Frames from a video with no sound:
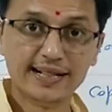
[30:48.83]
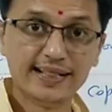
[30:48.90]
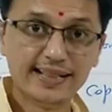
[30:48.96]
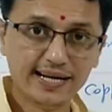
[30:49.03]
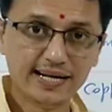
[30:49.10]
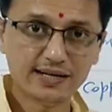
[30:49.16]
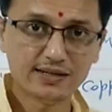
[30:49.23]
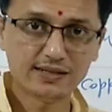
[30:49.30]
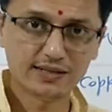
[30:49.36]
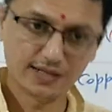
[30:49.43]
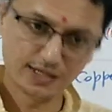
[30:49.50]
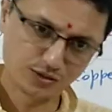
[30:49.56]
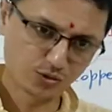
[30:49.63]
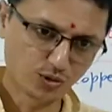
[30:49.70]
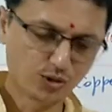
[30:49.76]
then
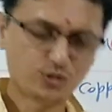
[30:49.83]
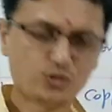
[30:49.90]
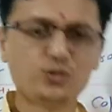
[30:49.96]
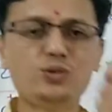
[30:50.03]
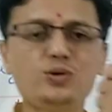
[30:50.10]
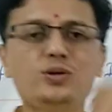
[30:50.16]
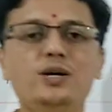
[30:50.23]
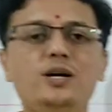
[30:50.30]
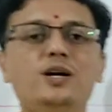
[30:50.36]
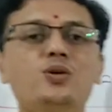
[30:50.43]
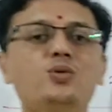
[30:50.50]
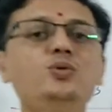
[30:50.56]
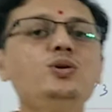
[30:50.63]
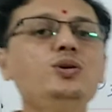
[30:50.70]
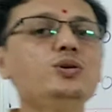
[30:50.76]
there is also a
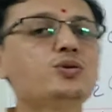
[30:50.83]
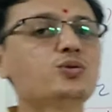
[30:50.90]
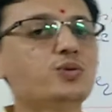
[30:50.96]
rule